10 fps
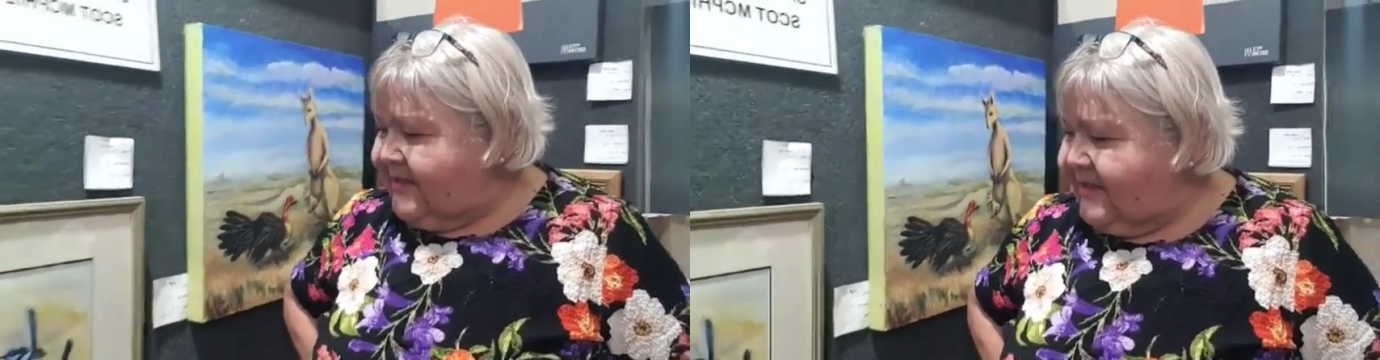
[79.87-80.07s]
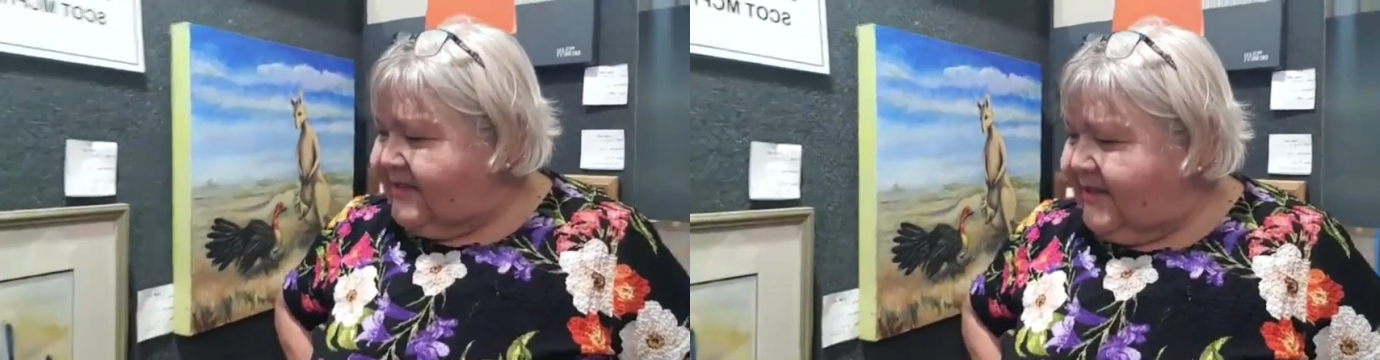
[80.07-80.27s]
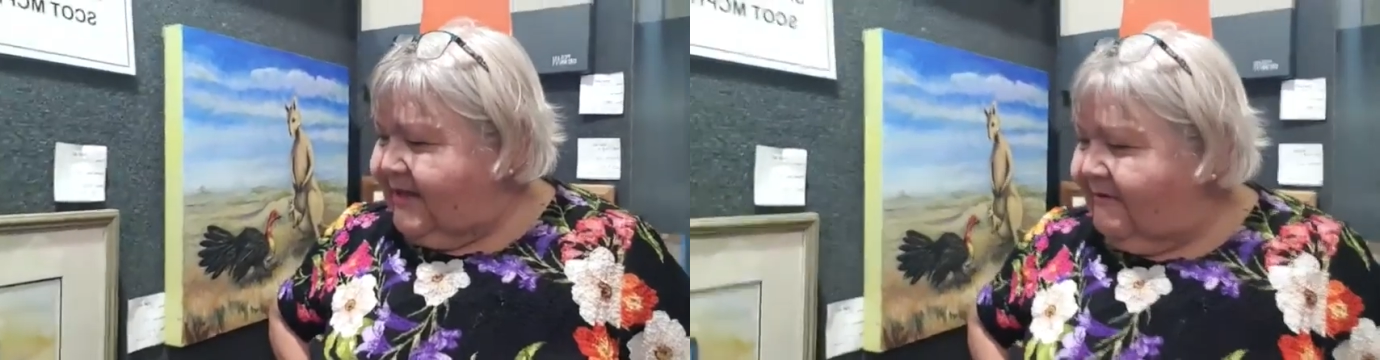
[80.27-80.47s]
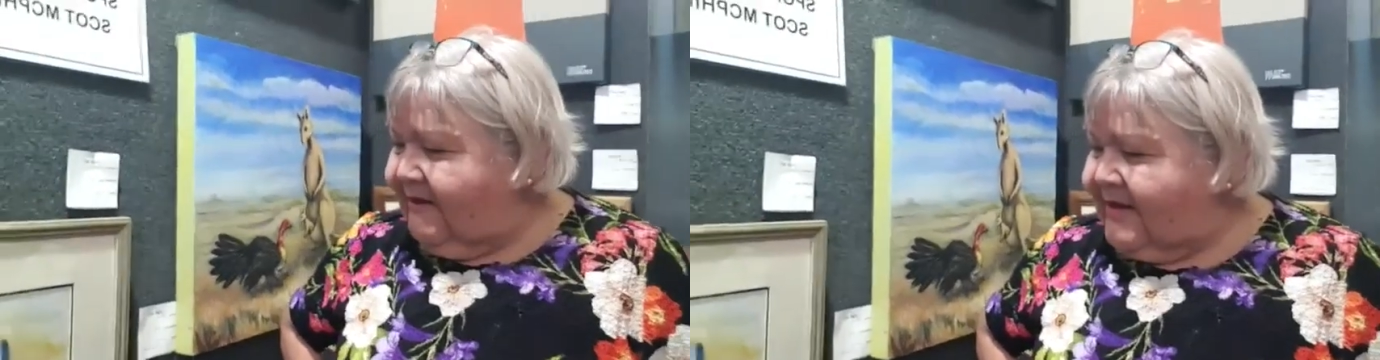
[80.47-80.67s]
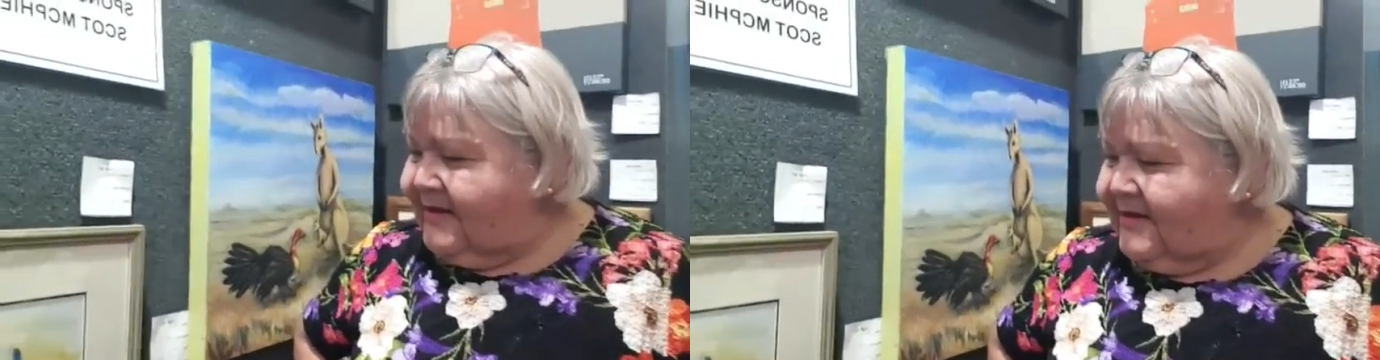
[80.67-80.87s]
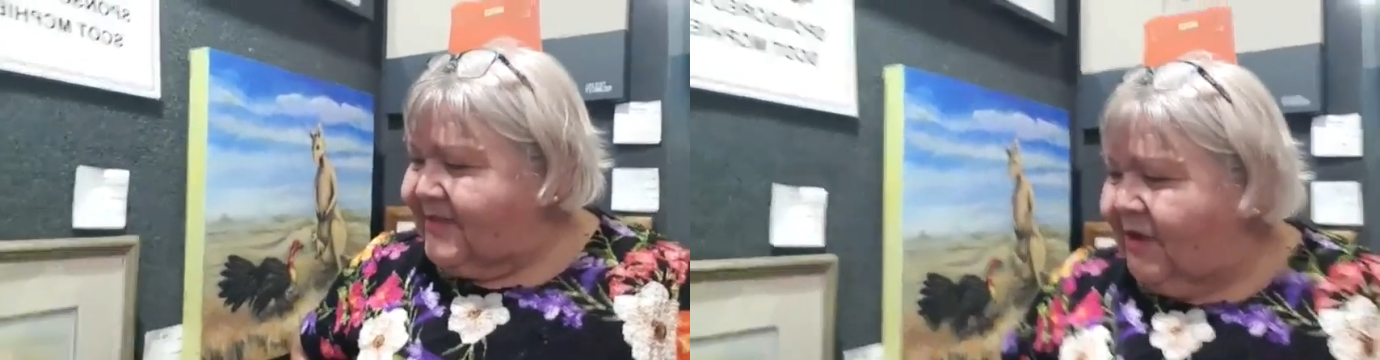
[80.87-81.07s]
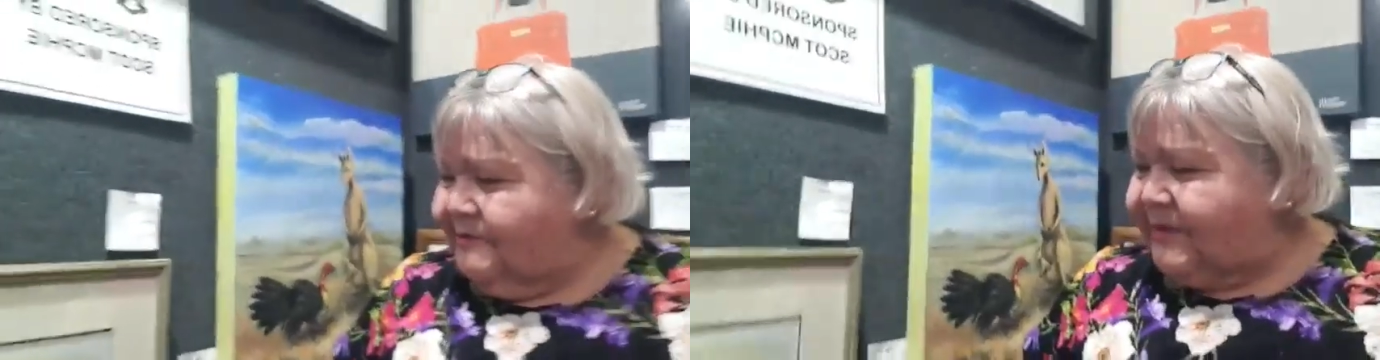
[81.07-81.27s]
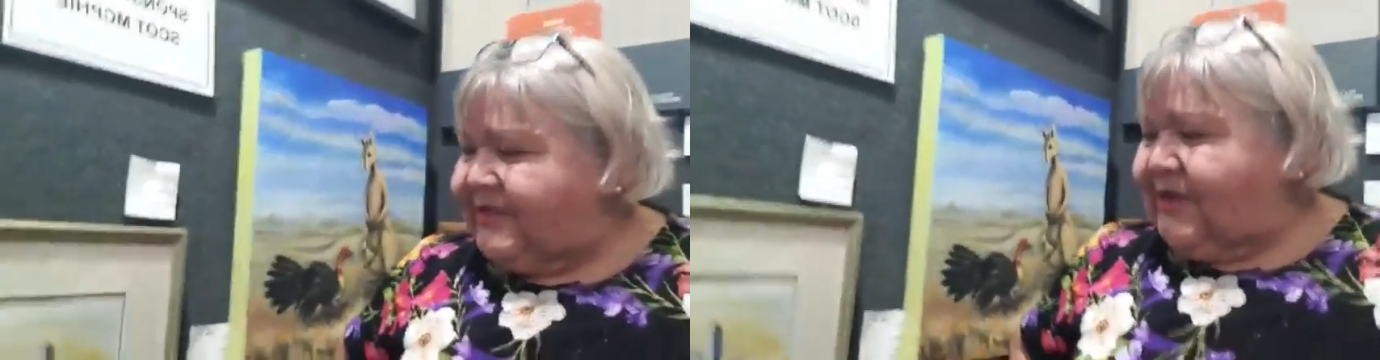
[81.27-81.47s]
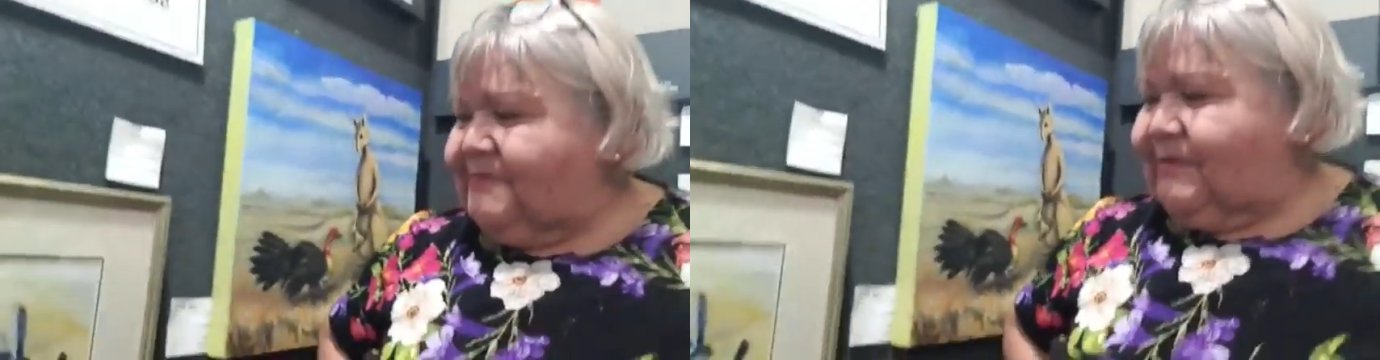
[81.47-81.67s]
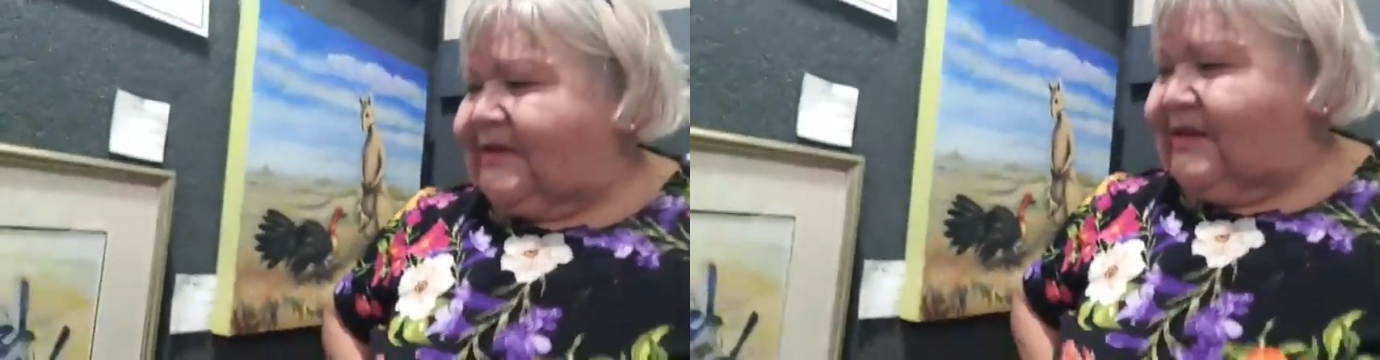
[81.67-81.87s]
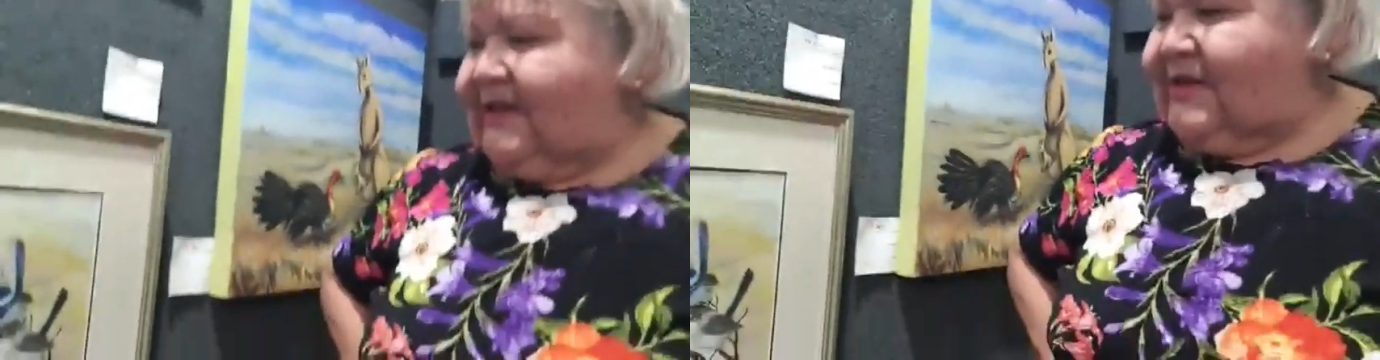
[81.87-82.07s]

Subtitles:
that they're so petite, but they're